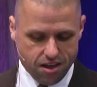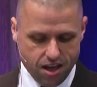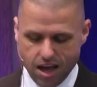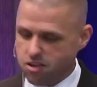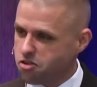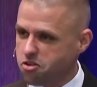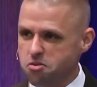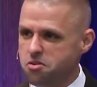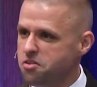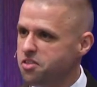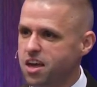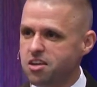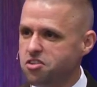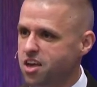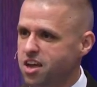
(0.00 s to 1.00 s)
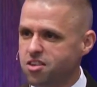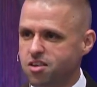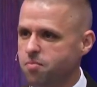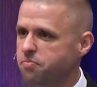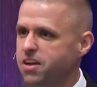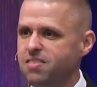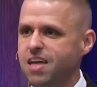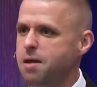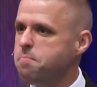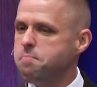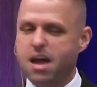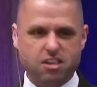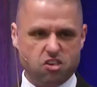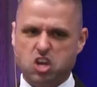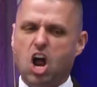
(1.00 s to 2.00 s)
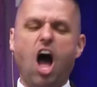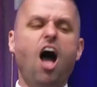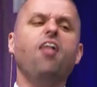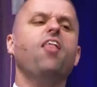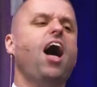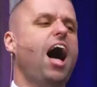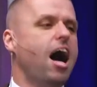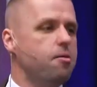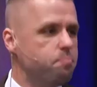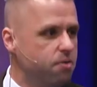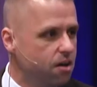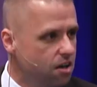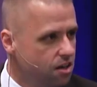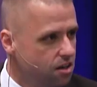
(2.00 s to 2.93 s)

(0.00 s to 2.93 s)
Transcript: As soon as they say something, they mess it all up.